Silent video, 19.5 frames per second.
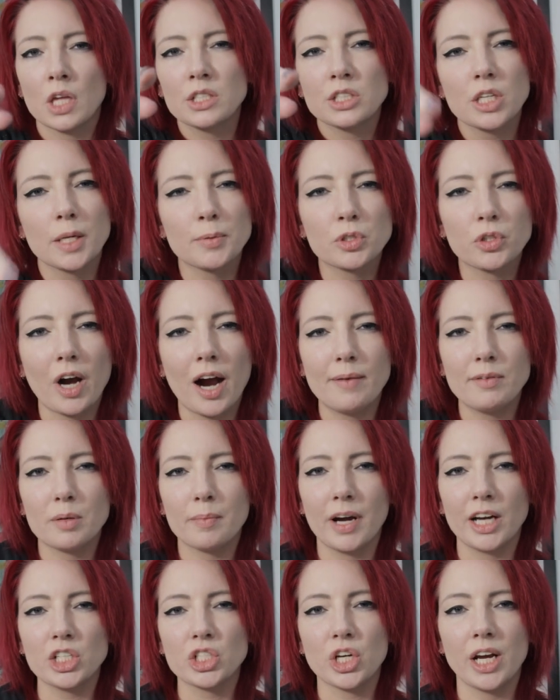Subscribe to
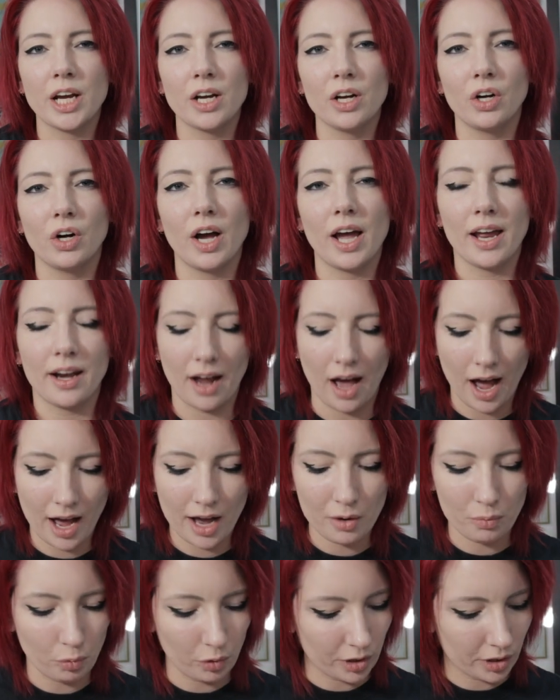my channel and
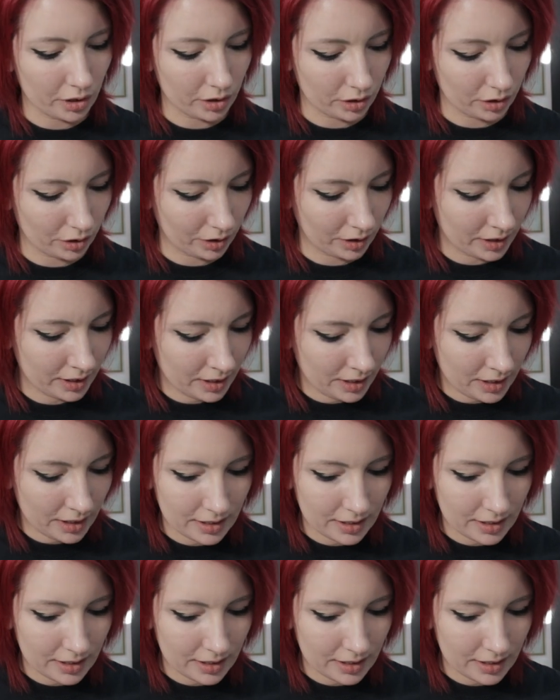I will